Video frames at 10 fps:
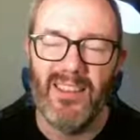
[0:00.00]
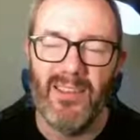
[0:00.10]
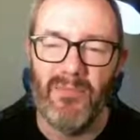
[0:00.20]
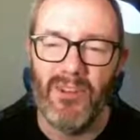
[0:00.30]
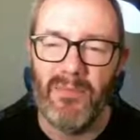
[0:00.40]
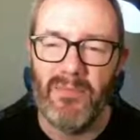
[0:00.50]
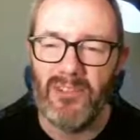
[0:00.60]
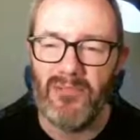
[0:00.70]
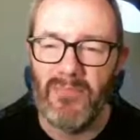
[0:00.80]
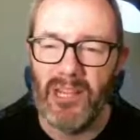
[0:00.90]
the
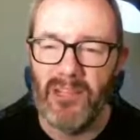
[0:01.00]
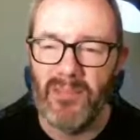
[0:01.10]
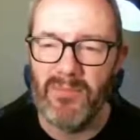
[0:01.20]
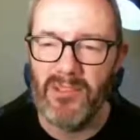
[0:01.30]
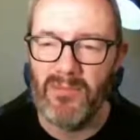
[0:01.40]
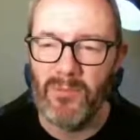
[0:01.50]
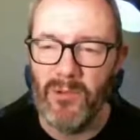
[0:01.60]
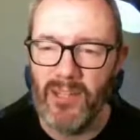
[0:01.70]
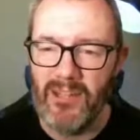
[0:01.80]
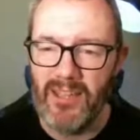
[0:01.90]
pre-match build-up as a
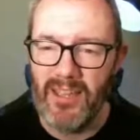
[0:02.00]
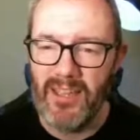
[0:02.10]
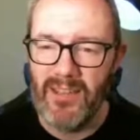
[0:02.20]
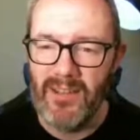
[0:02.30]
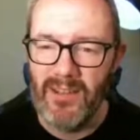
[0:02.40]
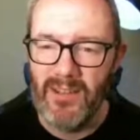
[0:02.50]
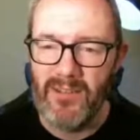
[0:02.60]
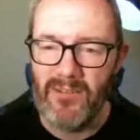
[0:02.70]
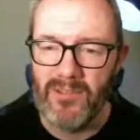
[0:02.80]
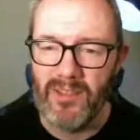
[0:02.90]
wonder kid
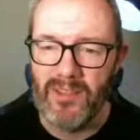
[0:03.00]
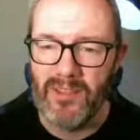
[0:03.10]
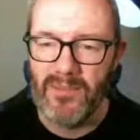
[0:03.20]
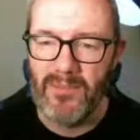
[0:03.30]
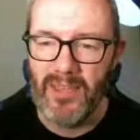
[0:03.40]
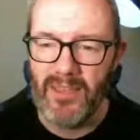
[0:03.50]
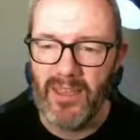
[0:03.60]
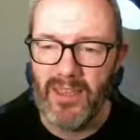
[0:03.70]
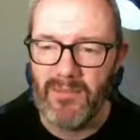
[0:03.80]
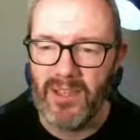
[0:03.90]
who's likely to be getting
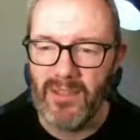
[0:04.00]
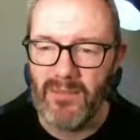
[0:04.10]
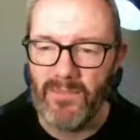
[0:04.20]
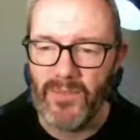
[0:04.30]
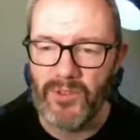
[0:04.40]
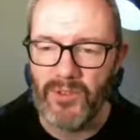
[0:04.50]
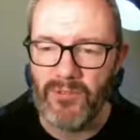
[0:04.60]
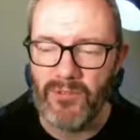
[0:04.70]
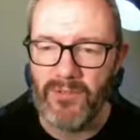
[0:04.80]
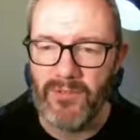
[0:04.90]
game time, and sure
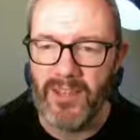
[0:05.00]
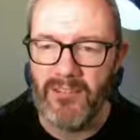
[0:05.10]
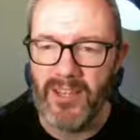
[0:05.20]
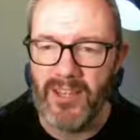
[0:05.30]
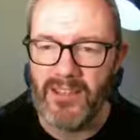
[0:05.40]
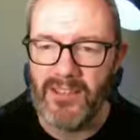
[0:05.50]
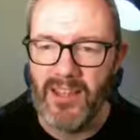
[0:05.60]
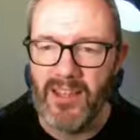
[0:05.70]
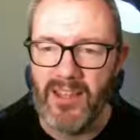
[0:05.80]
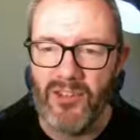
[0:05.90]
enough, here he is.
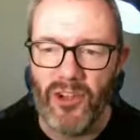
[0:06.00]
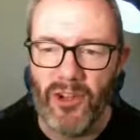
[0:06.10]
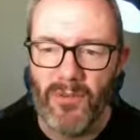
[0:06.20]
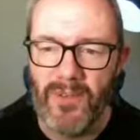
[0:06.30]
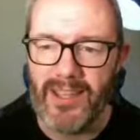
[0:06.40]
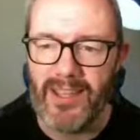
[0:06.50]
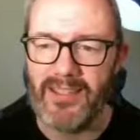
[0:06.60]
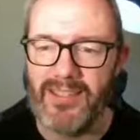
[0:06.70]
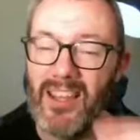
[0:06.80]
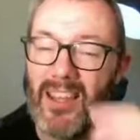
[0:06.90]
Jovic
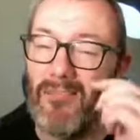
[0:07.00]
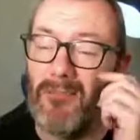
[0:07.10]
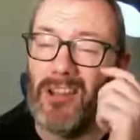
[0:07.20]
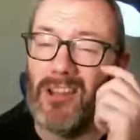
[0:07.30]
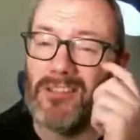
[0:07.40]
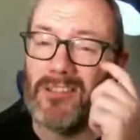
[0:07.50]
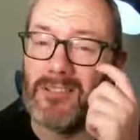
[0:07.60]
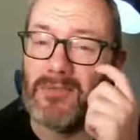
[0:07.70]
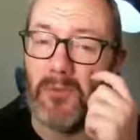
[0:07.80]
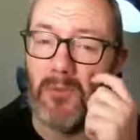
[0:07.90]
has terrorised us
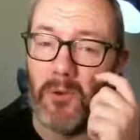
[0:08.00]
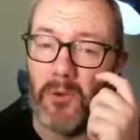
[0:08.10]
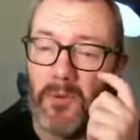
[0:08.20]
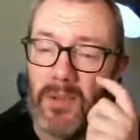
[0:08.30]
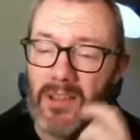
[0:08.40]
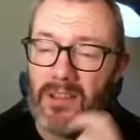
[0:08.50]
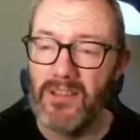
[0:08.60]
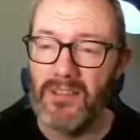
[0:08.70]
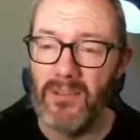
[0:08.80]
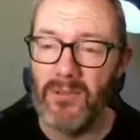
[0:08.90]
before,
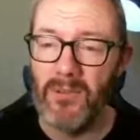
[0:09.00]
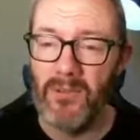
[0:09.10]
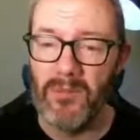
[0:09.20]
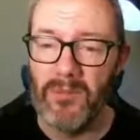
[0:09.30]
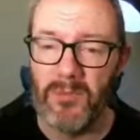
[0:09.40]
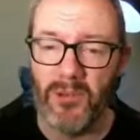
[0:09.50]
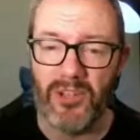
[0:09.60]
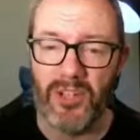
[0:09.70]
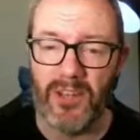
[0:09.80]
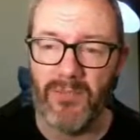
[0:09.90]
so we'll be
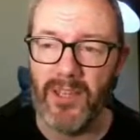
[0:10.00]
watching out for